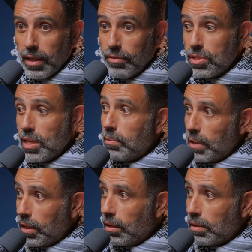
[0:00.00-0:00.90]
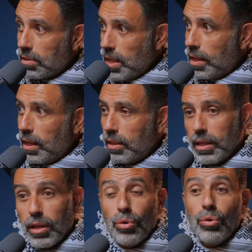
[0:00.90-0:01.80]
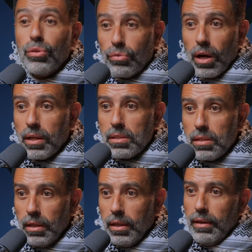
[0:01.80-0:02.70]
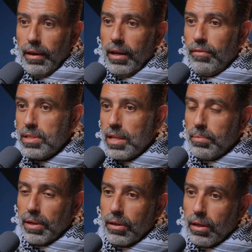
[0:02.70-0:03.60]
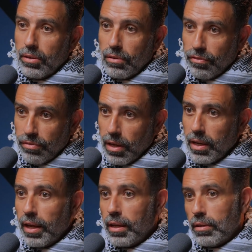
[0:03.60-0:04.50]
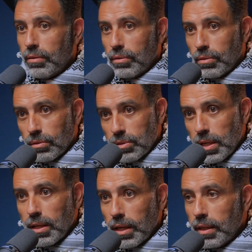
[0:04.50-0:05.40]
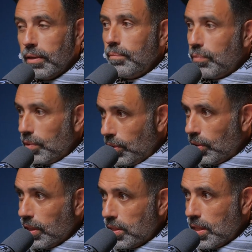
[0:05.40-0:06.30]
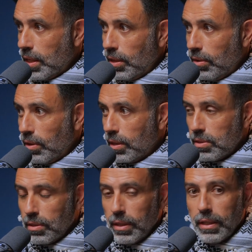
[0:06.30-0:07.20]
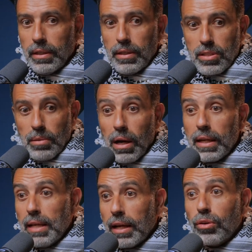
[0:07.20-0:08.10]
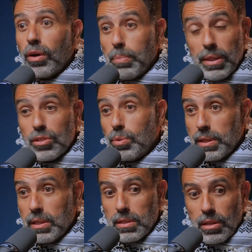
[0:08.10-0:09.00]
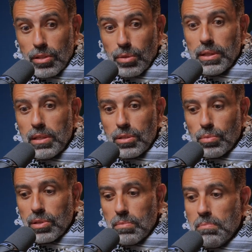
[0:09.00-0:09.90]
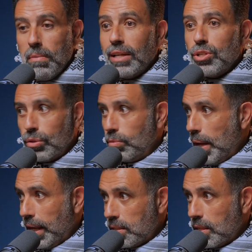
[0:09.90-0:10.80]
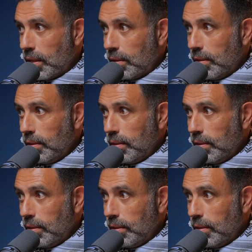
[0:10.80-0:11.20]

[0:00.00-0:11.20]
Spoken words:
And if you celebrate God on Saturday, you get all the rights. And if you celebrate God on Friday or Sunday, you get secondary rights. Wow. So my dad grew up in the 20s, and the 20s was magical Palestine.